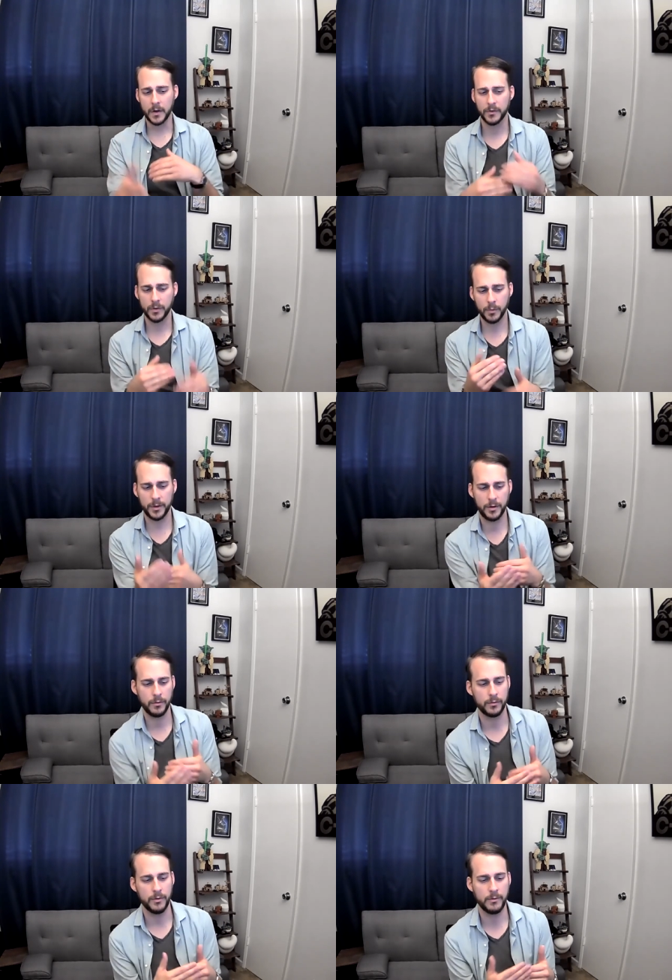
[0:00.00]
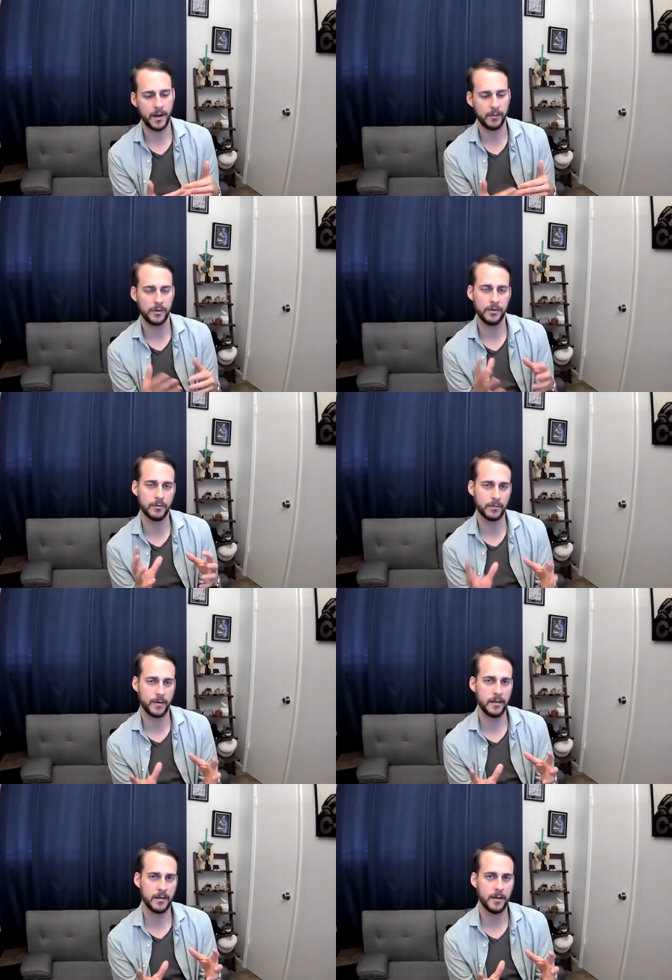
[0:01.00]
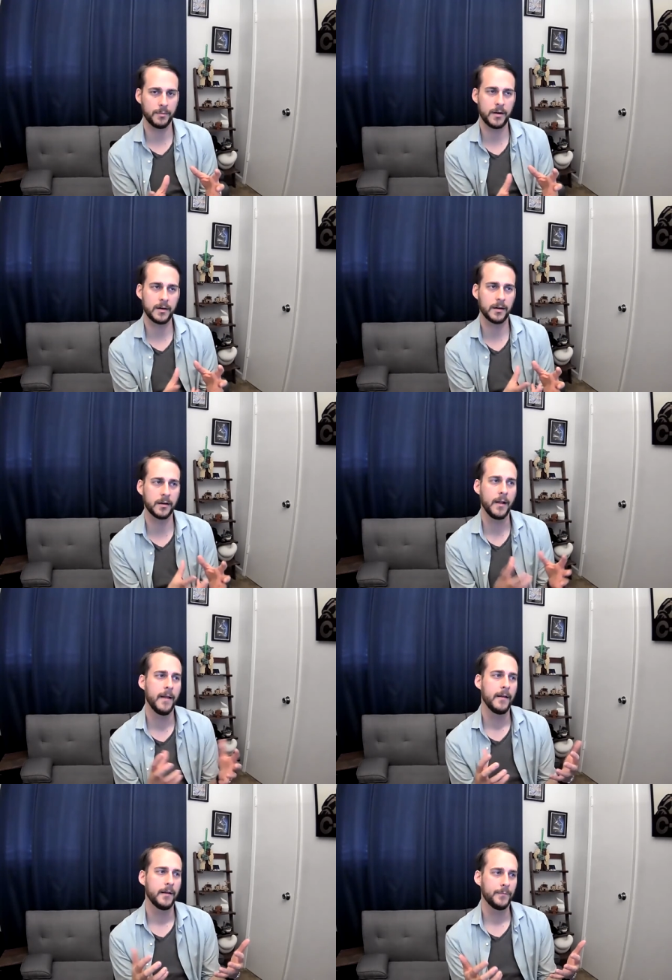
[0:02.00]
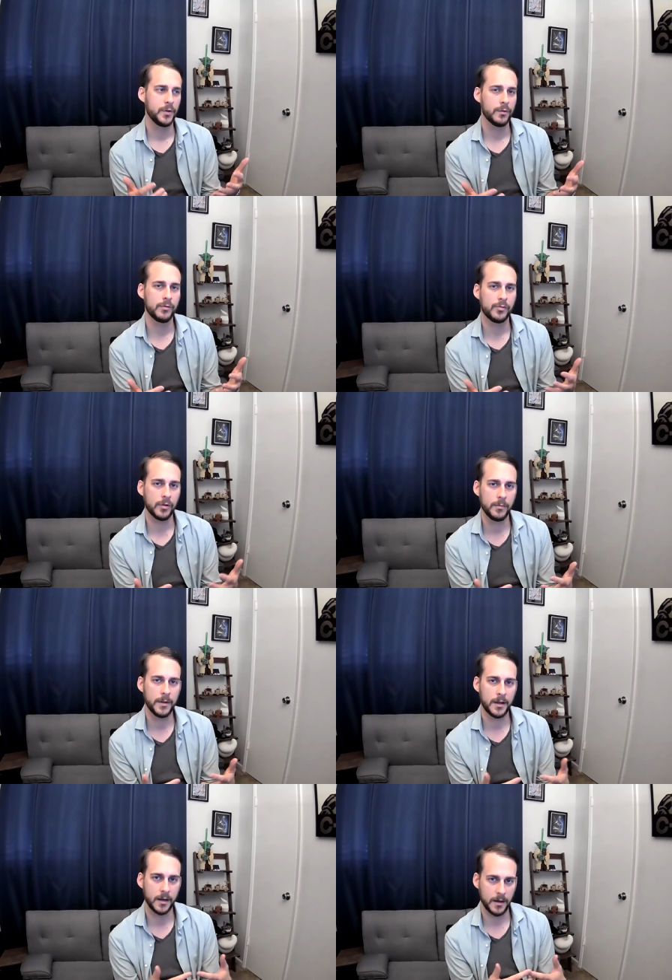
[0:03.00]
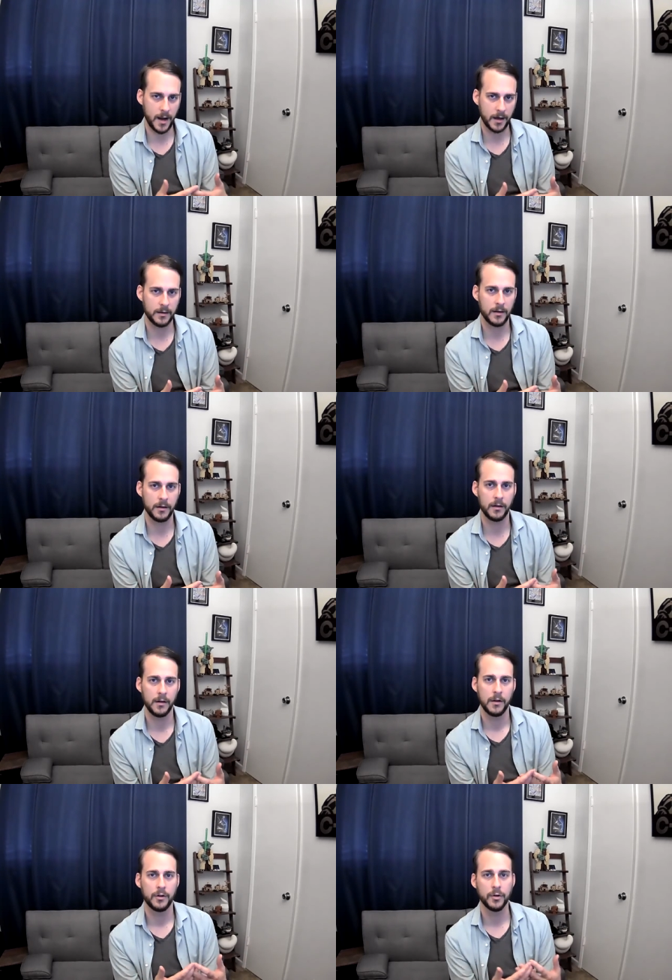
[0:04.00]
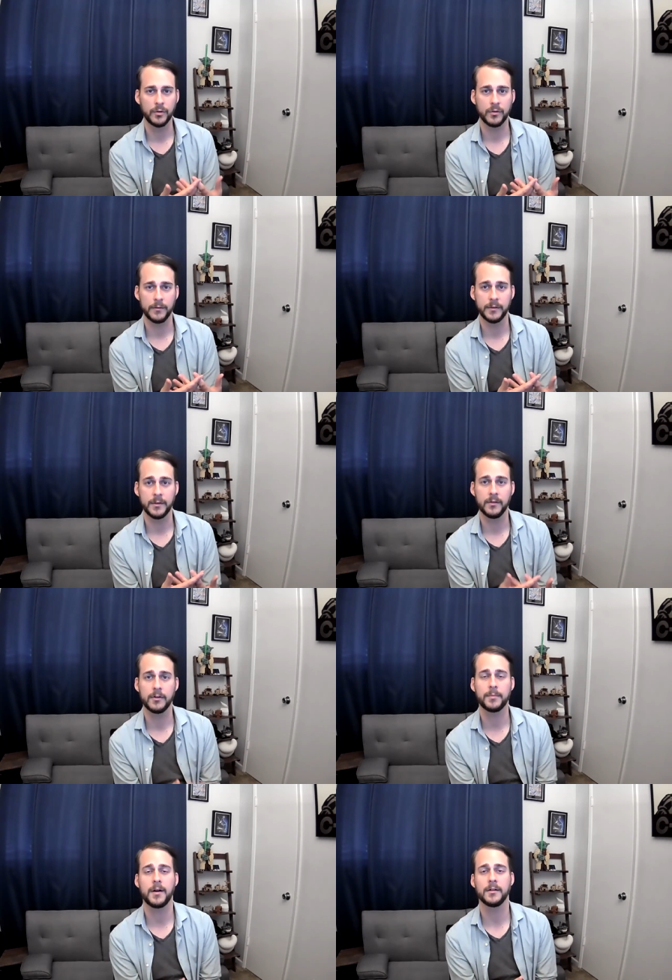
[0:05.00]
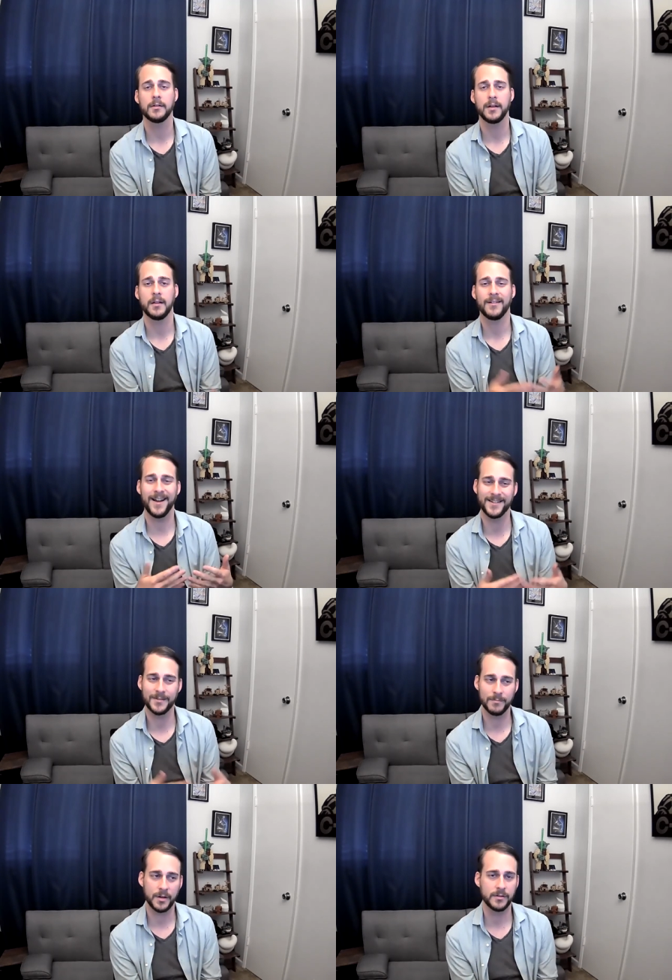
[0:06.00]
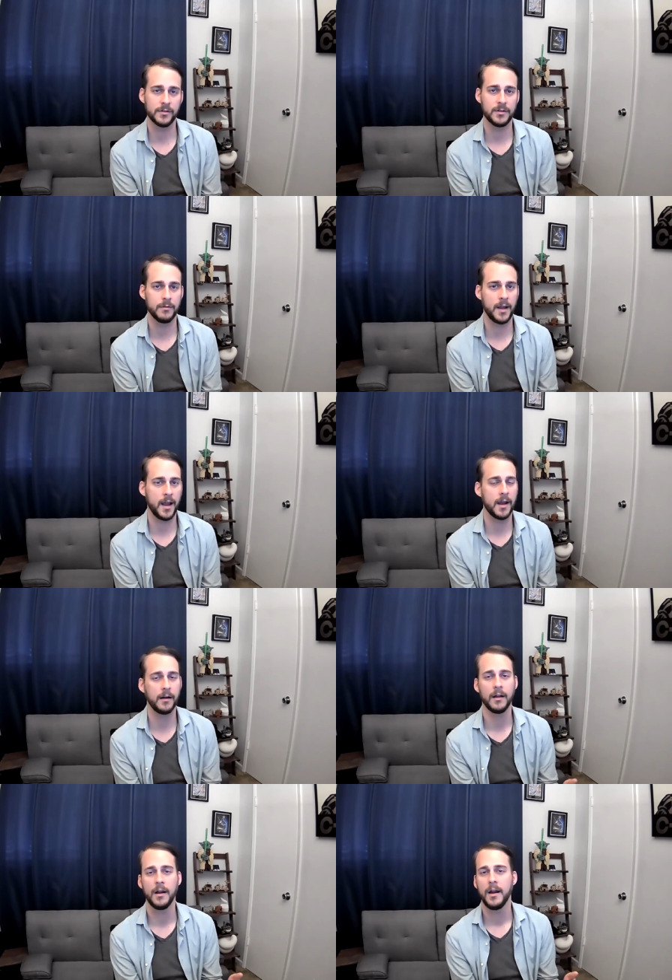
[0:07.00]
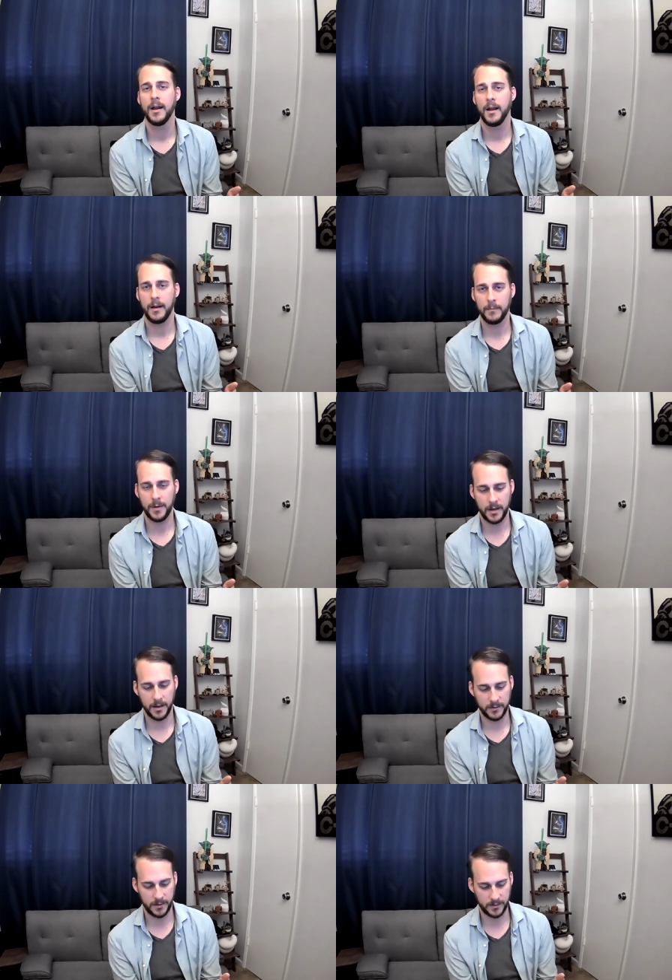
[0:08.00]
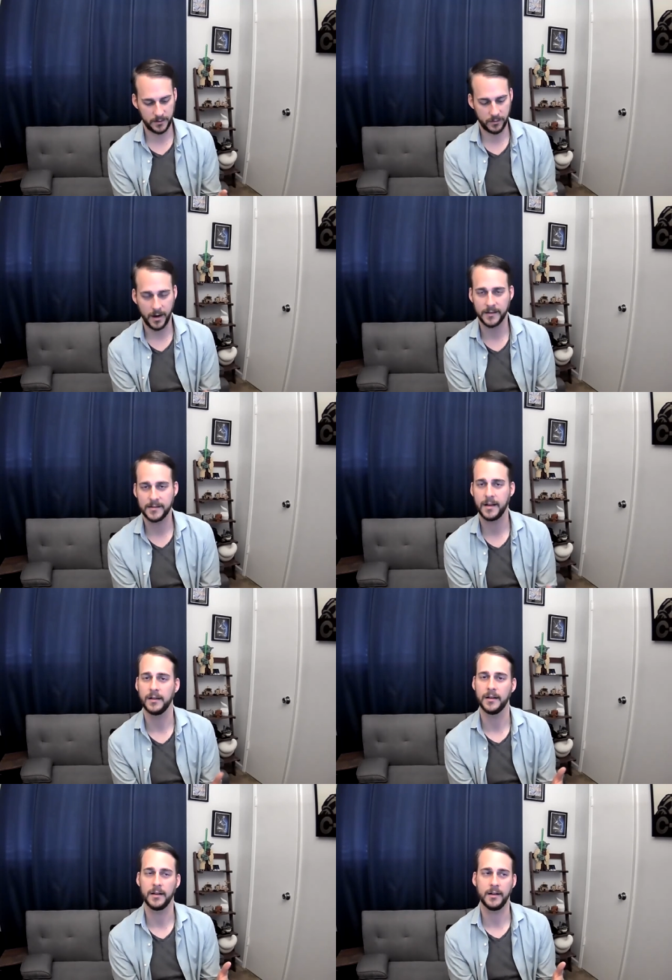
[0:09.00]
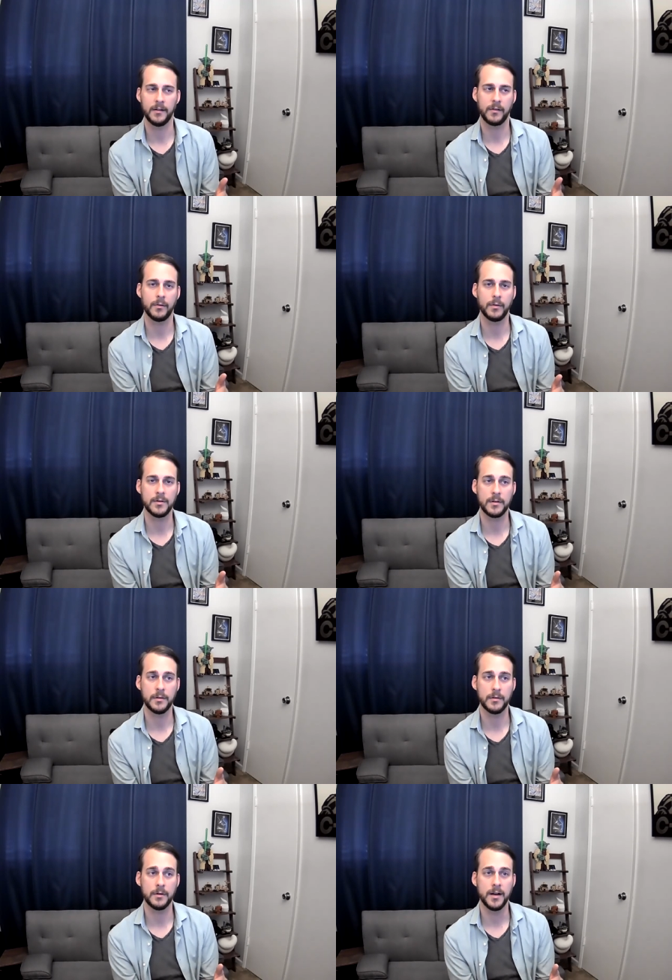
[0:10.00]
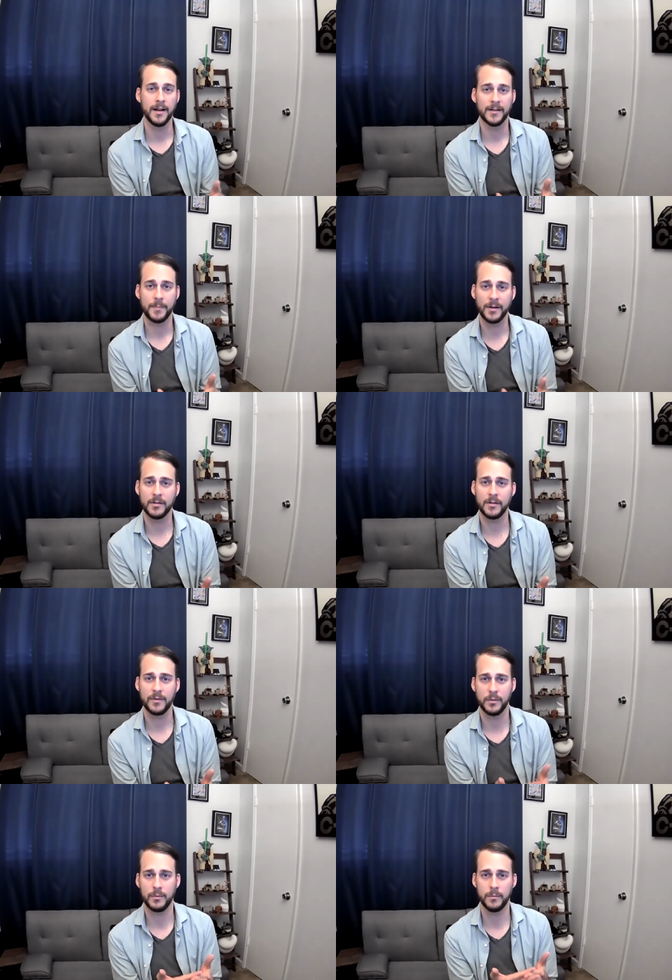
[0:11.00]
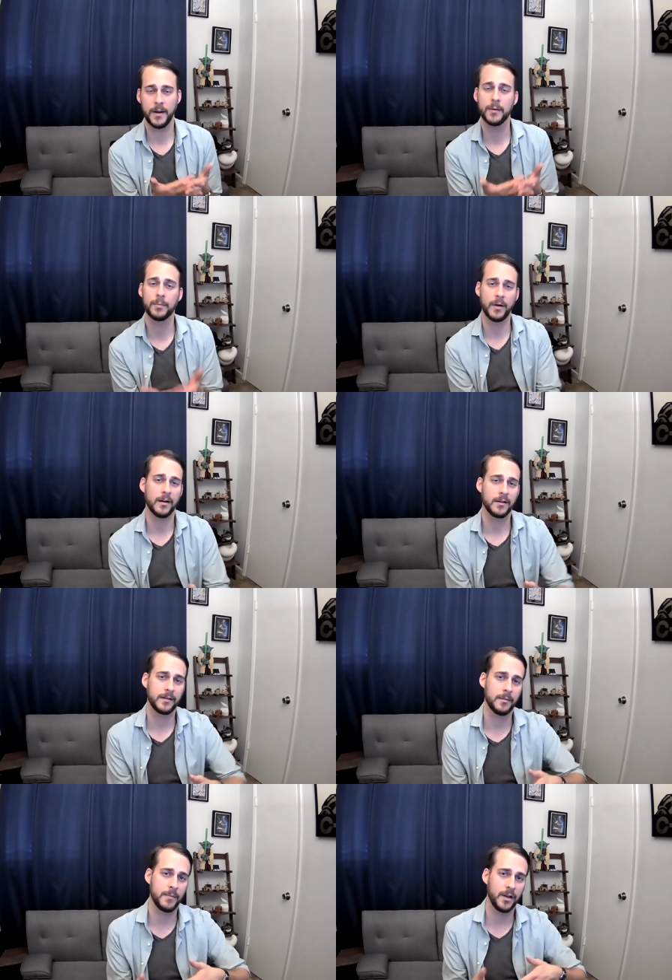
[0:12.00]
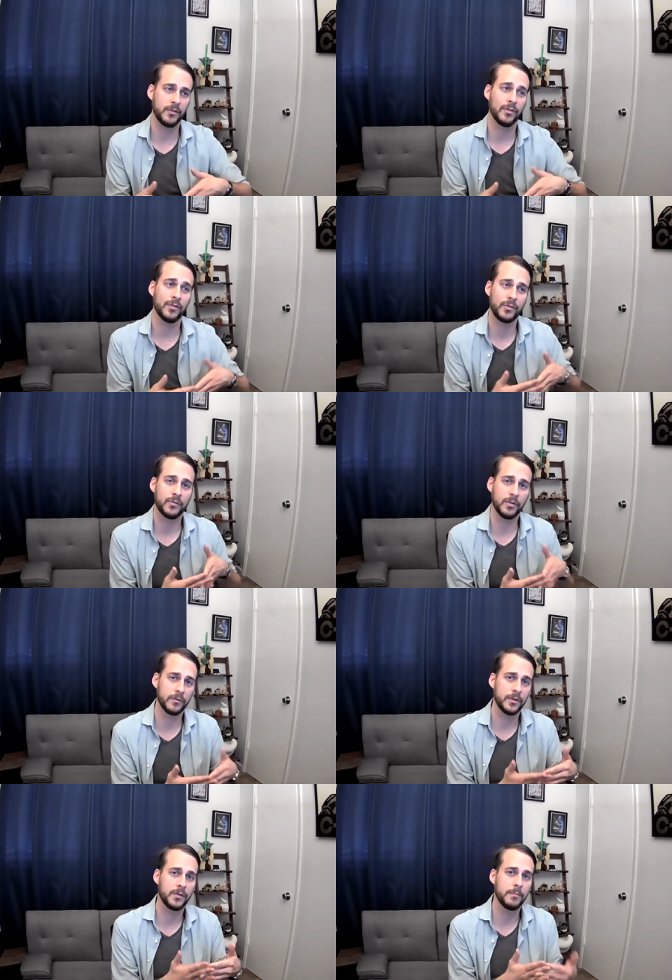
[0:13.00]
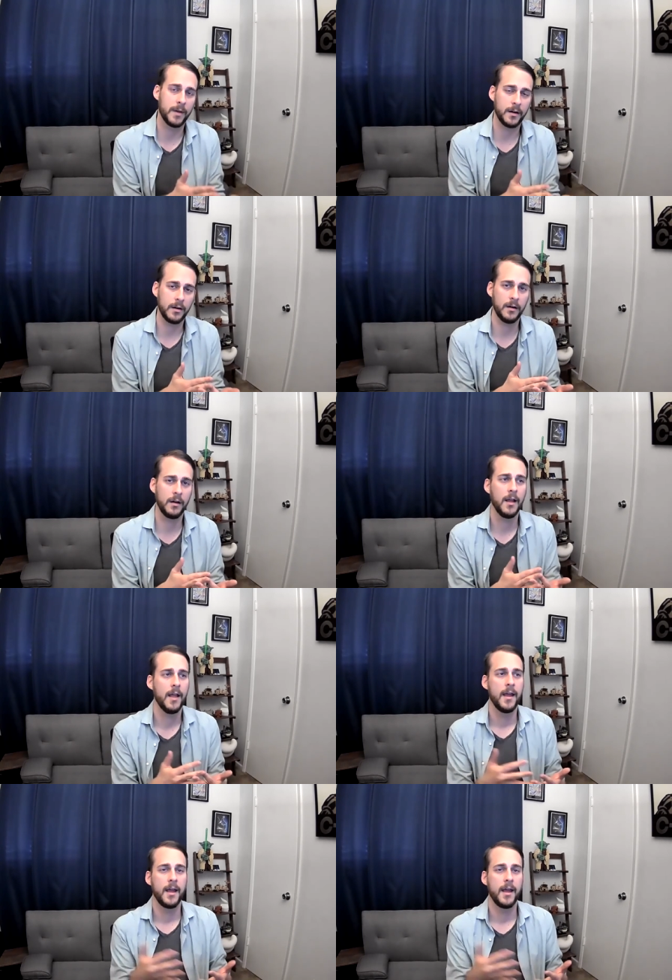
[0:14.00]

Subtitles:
And so when you do that, when you create that product, you should be connecting your services and your products together as much as you can, because it's cross-selling. It's going to, especially if you make a product that makes your service better